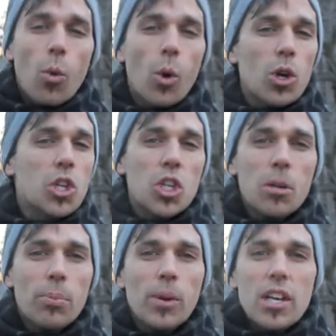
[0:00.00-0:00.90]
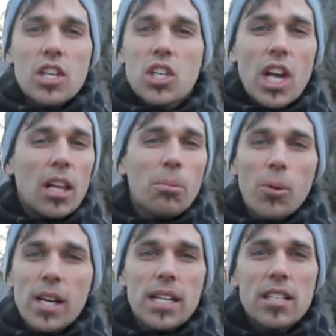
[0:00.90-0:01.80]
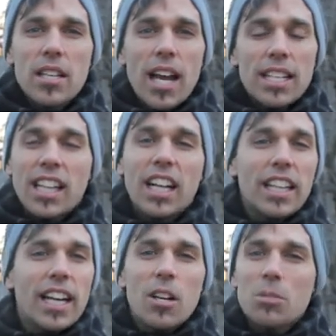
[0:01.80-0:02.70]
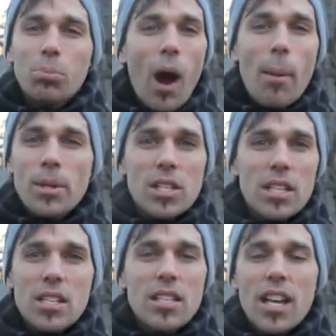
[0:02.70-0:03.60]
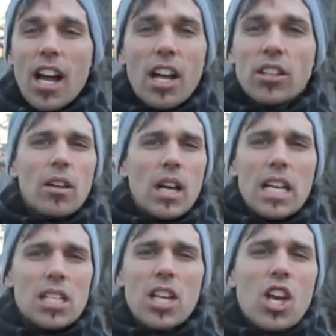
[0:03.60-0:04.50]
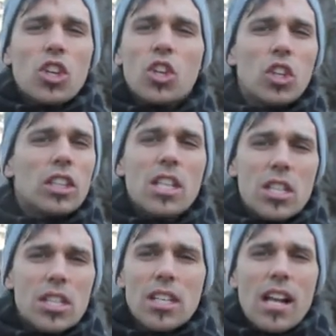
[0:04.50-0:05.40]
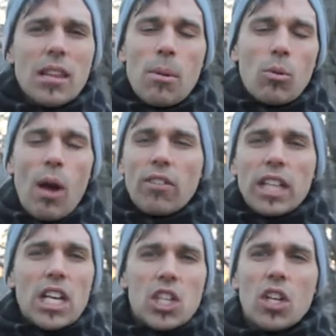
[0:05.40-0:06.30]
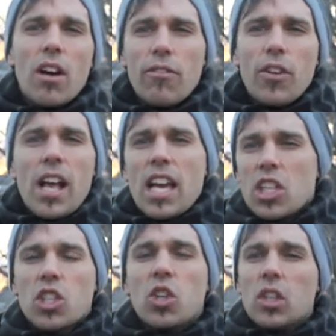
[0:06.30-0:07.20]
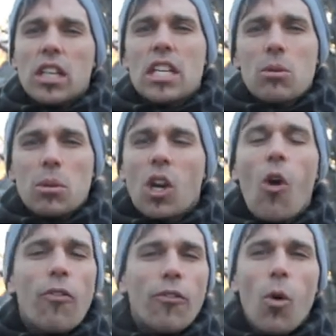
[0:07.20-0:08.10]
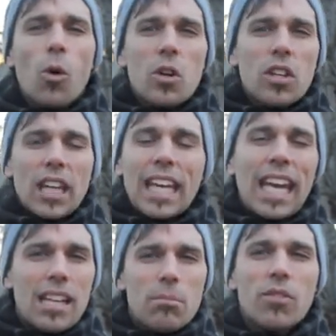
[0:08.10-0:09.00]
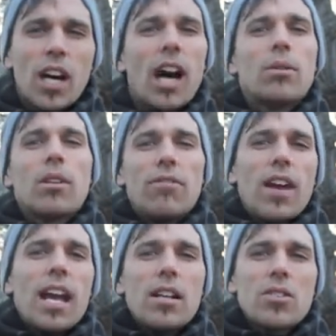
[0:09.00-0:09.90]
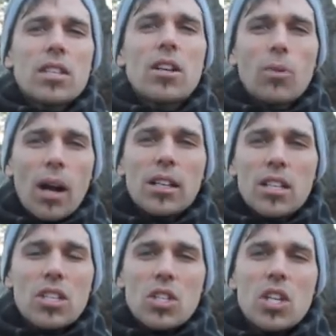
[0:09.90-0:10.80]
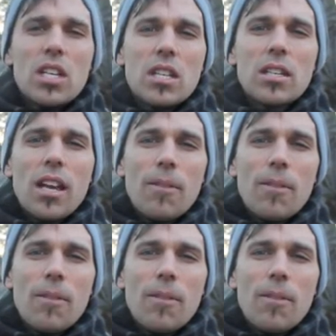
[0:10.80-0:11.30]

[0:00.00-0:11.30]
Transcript: worship, celebrate, and declare promises and His goodness, to be revelation of His goodness. We go forth and the kingdom of God would advance around us in Jesus'